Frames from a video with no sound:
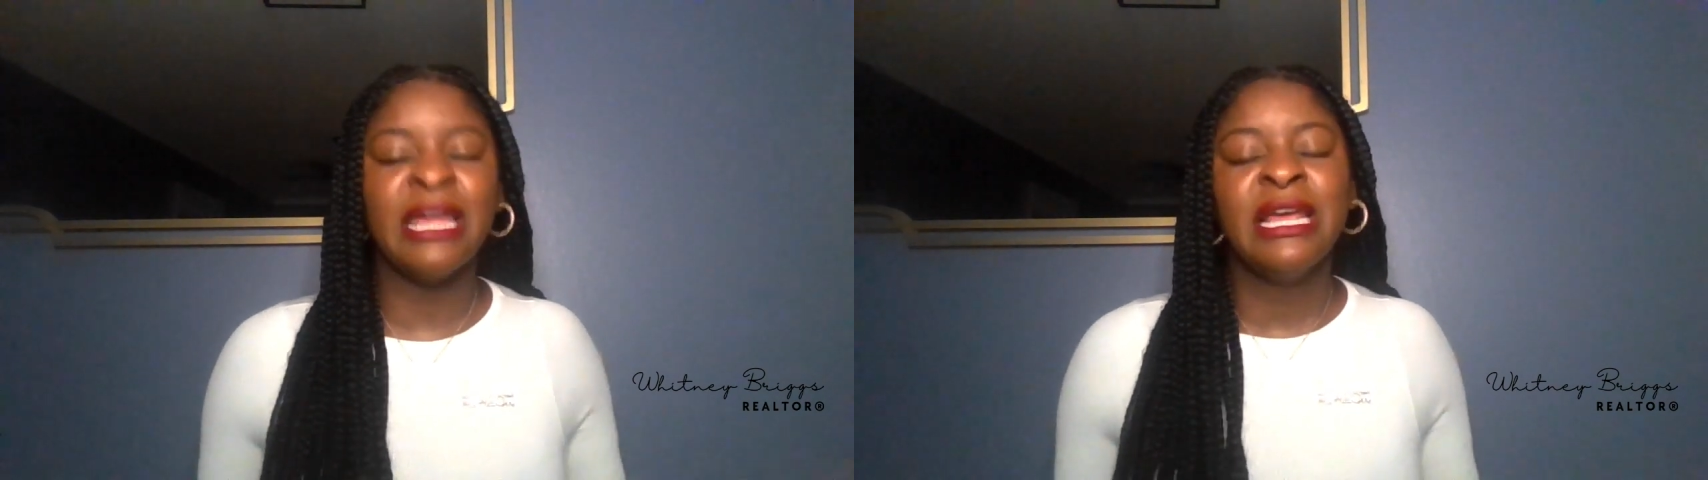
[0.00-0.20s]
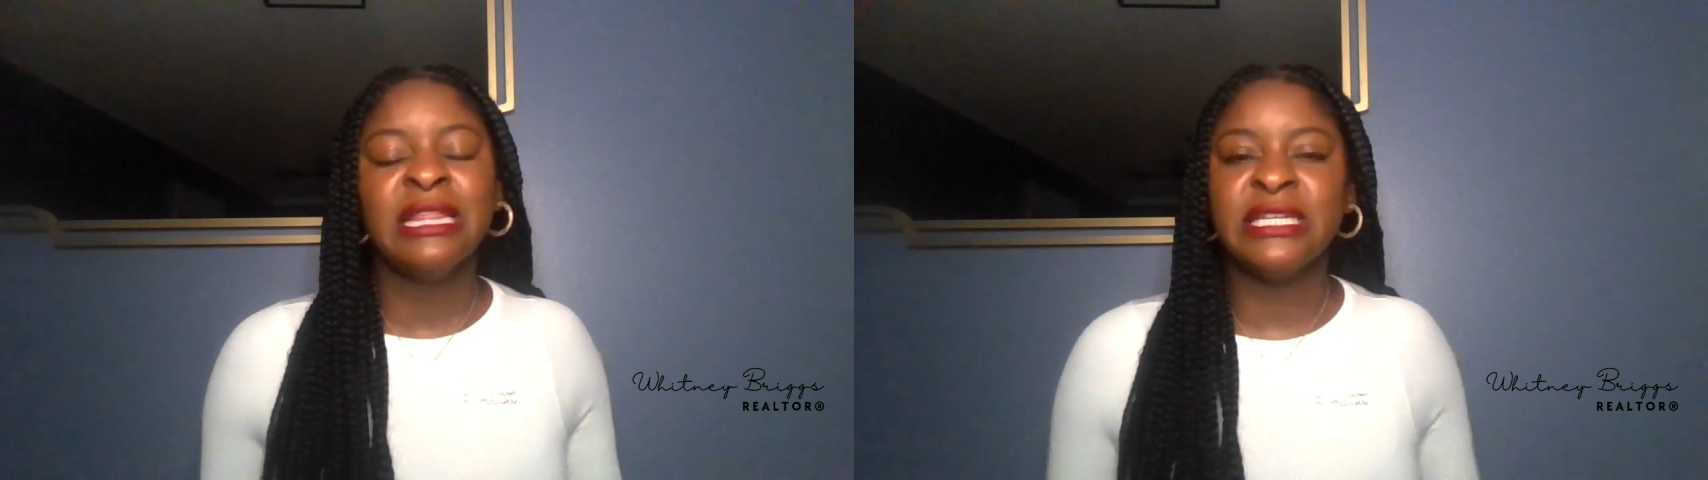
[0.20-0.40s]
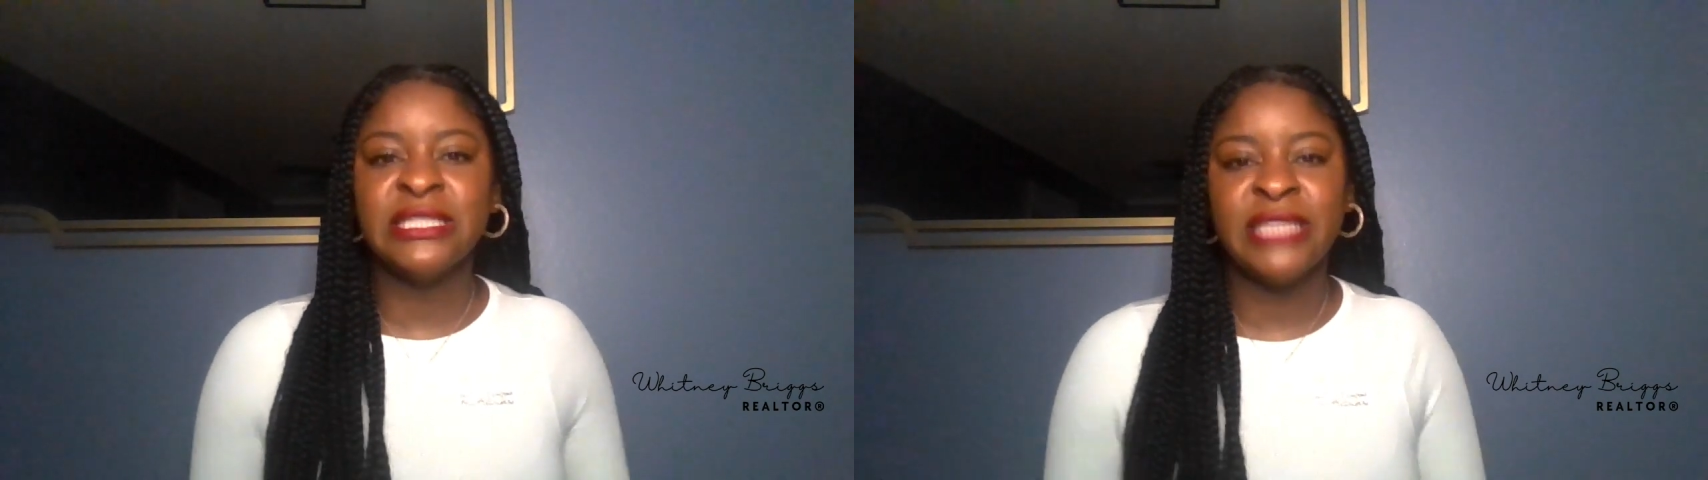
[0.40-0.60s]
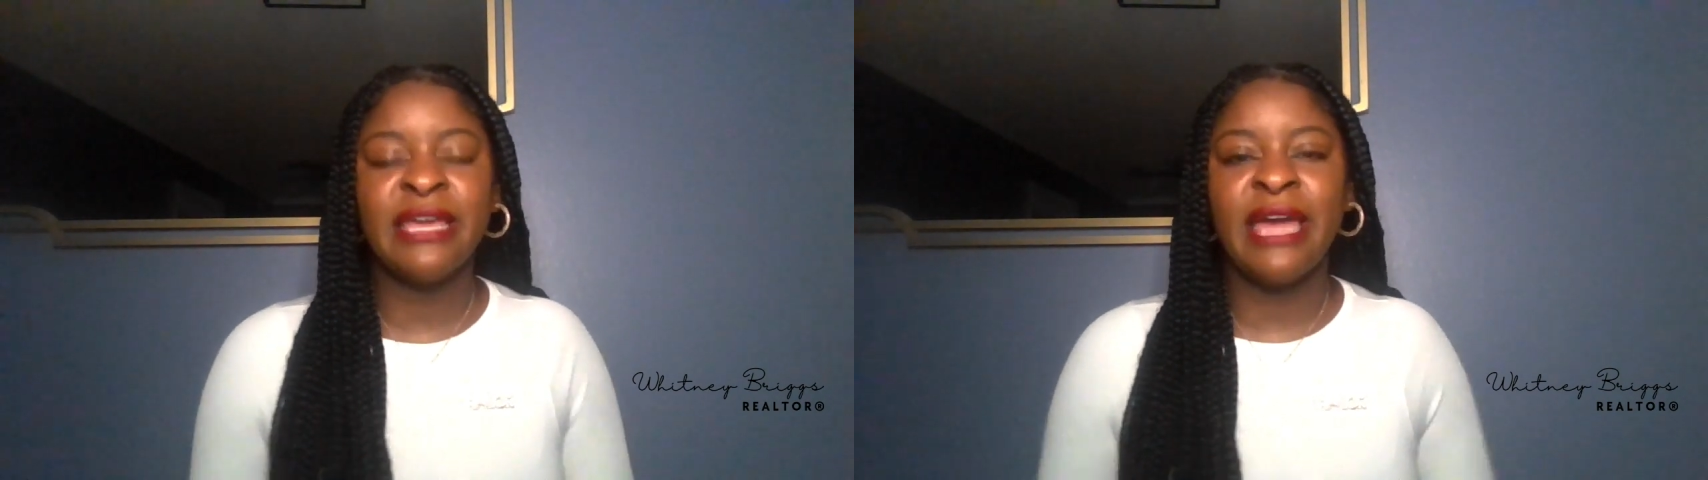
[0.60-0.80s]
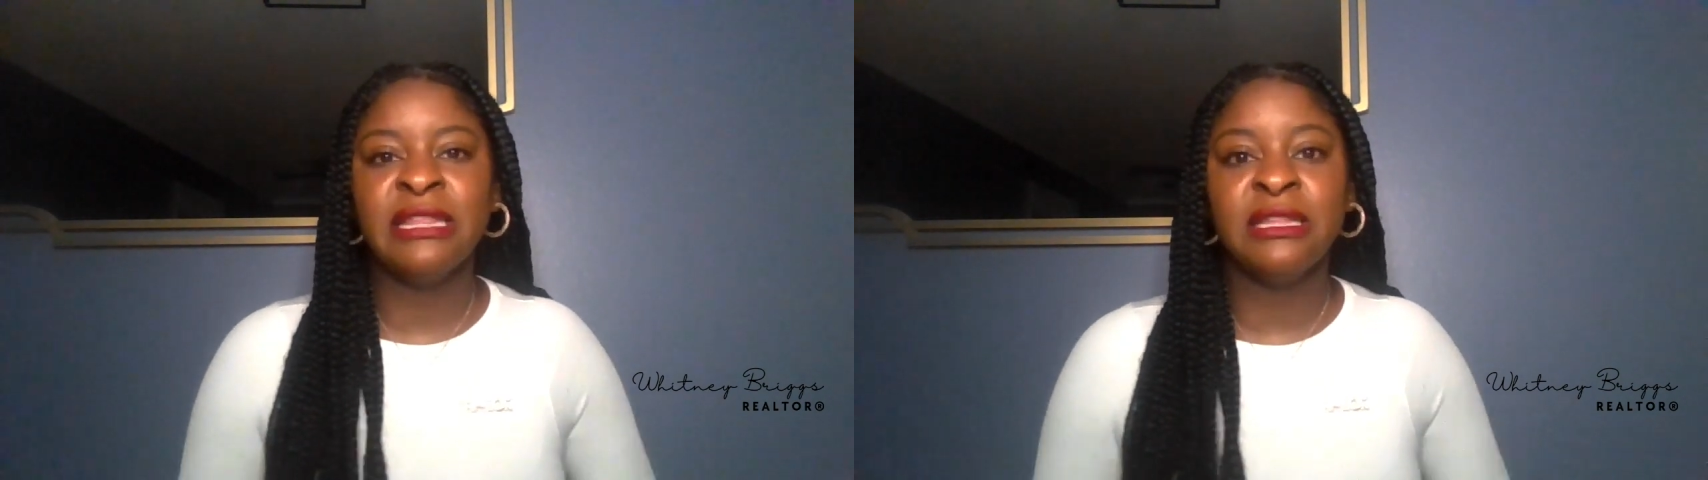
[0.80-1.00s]
let's take
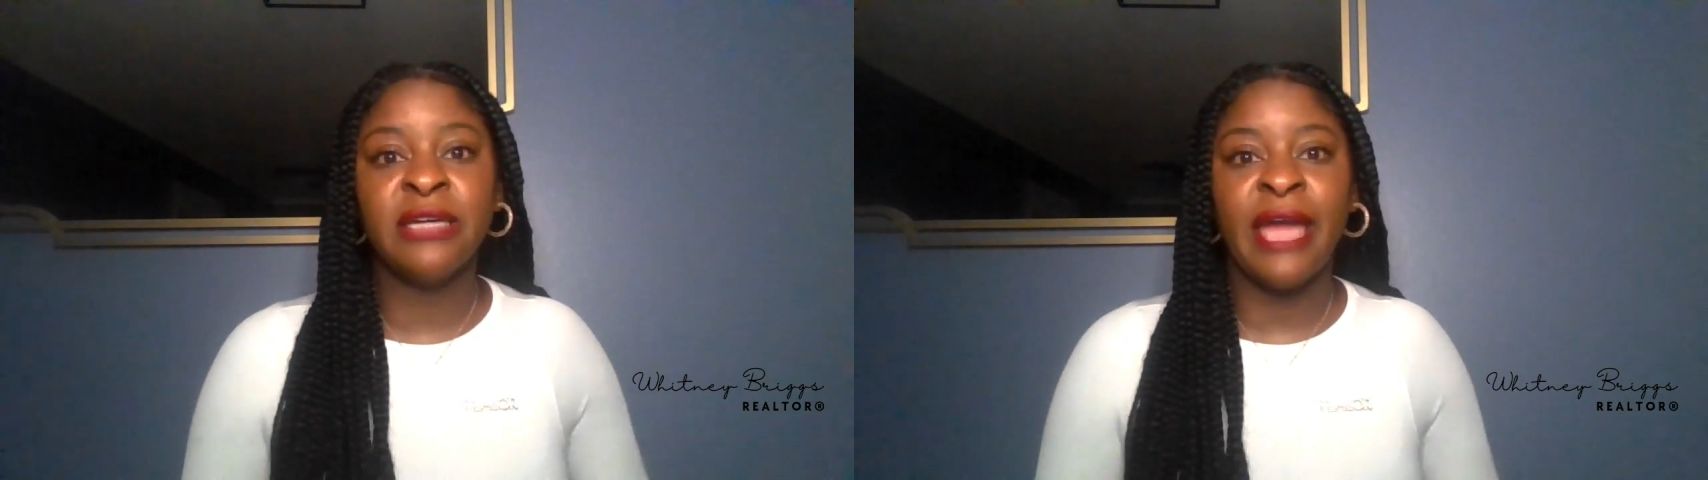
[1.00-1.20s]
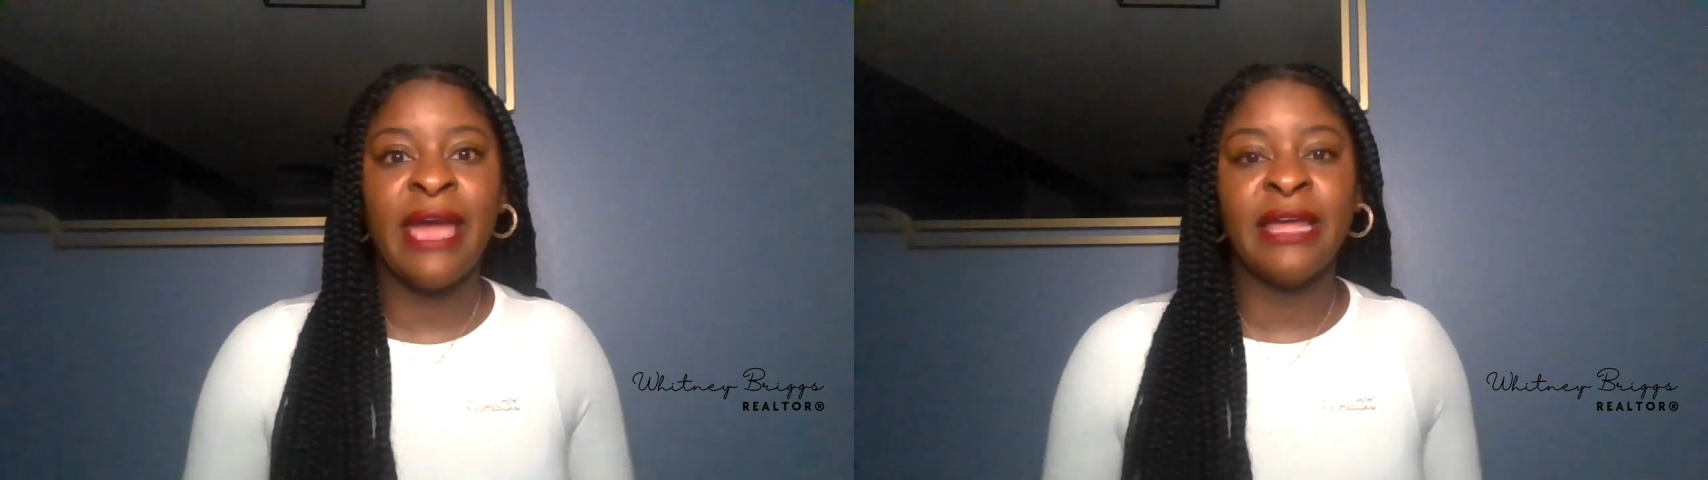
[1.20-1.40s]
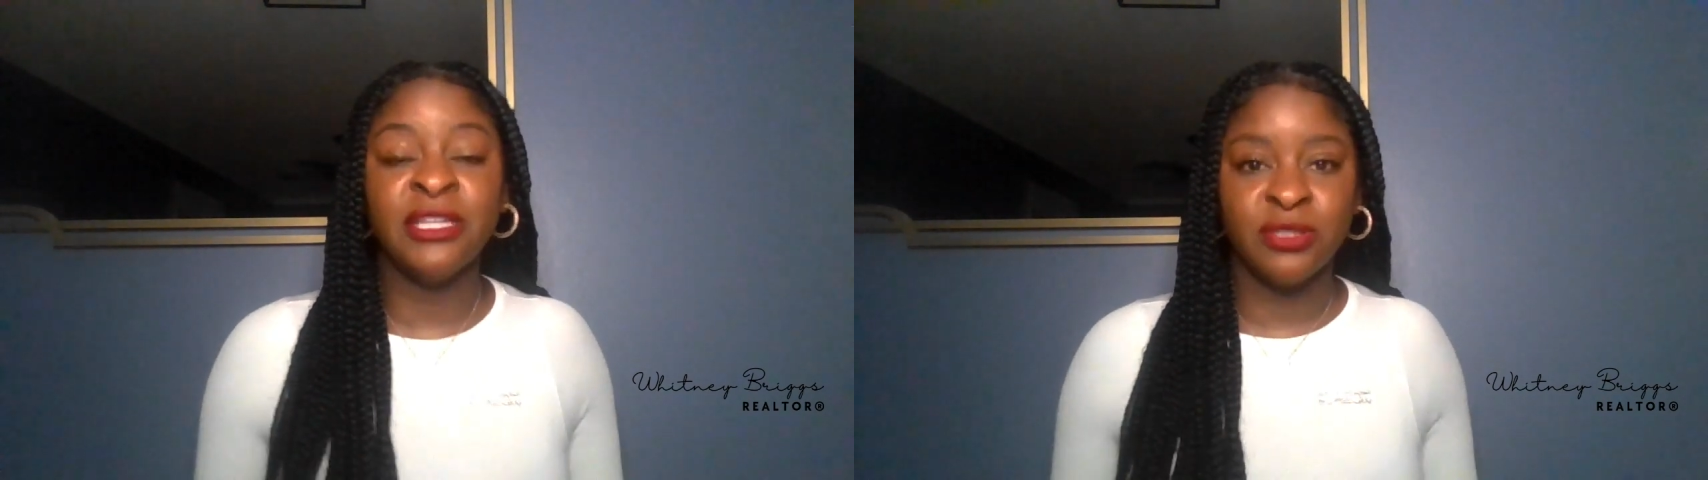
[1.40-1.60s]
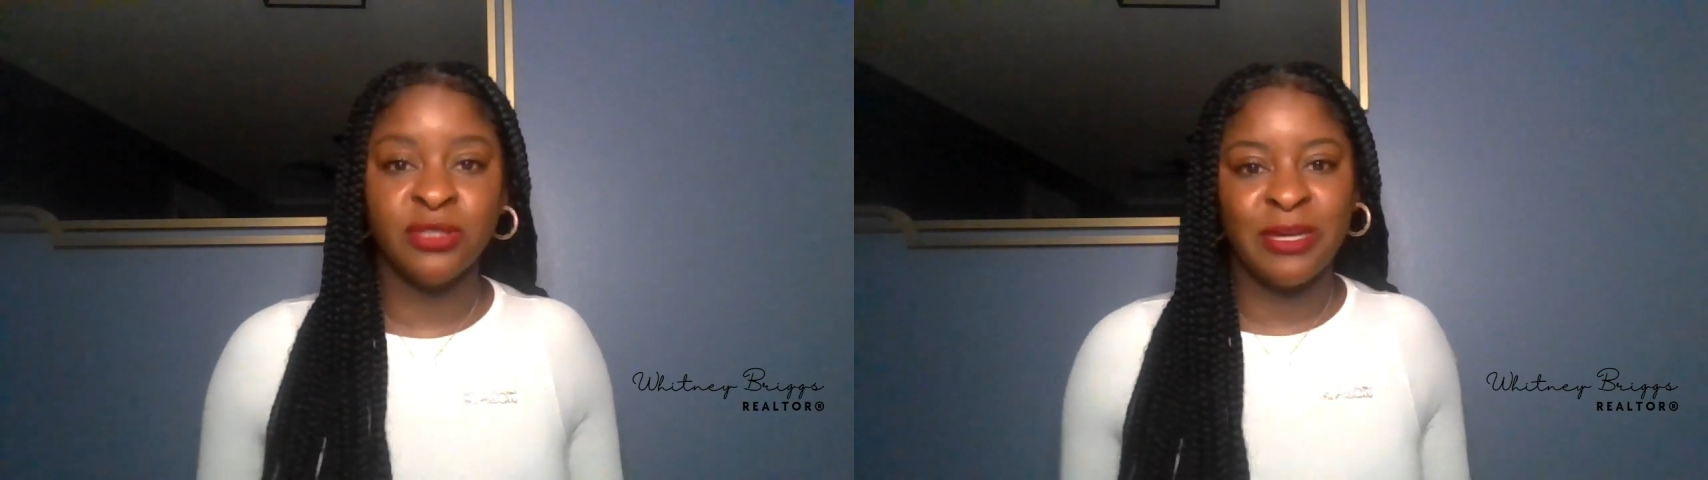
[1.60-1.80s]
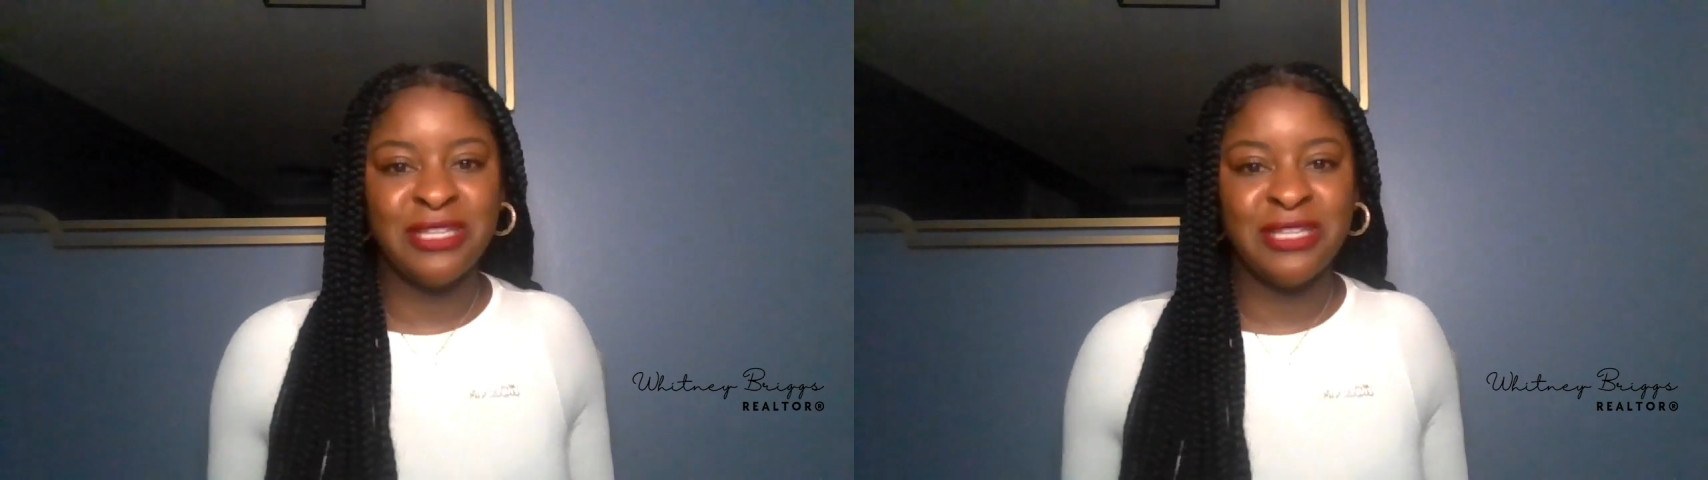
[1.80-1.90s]
a look at interest rates